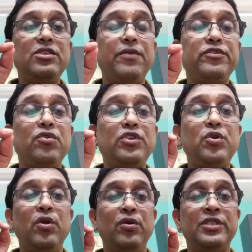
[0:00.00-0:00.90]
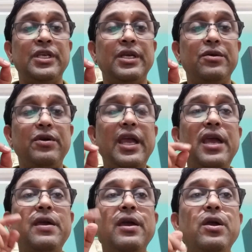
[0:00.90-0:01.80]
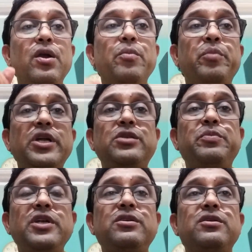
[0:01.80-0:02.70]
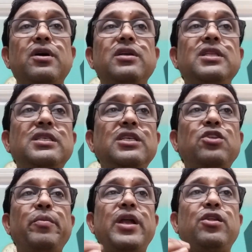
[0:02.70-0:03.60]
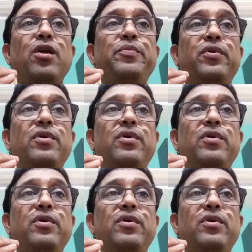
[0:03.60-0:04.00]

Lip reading: of sociology. Okay, but this is the matter of